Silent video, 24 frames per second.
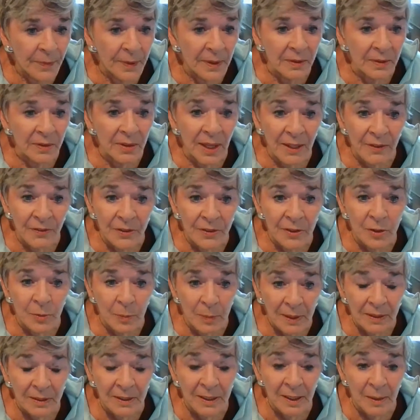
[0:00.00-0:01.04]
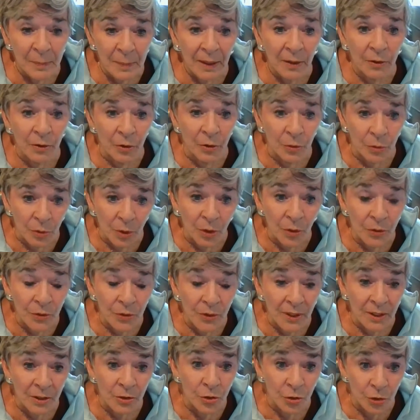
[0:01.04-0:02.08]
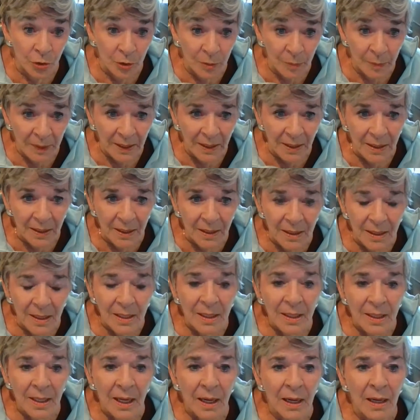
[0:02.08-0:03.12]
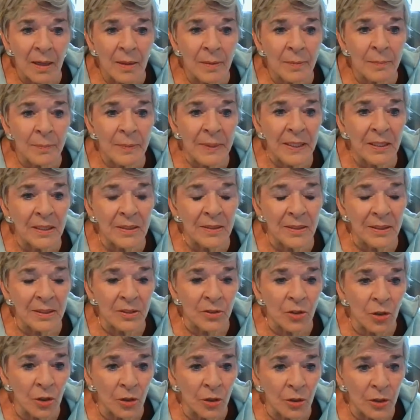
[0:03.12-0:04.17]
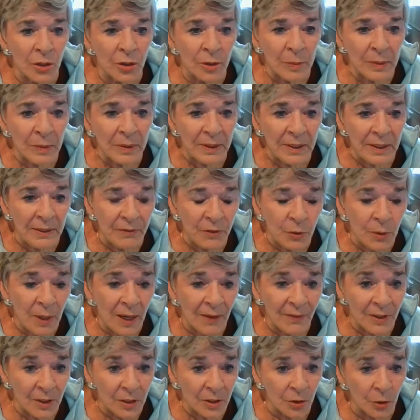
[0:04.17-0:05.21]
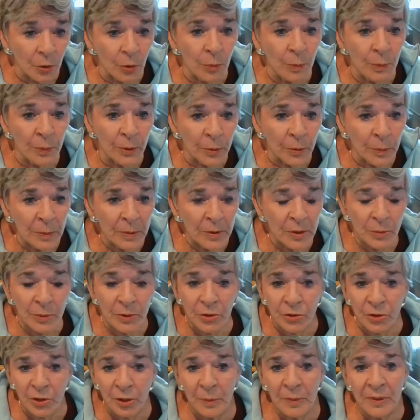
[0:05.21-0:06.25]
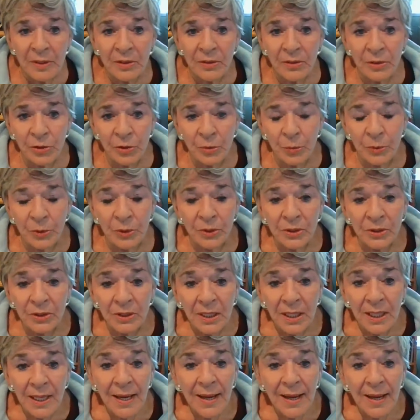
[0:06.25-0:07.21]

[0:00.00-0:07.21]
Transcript: life is mainly about growth and should be because as Carl Jung believed, you have a soul purpose when you come into this world.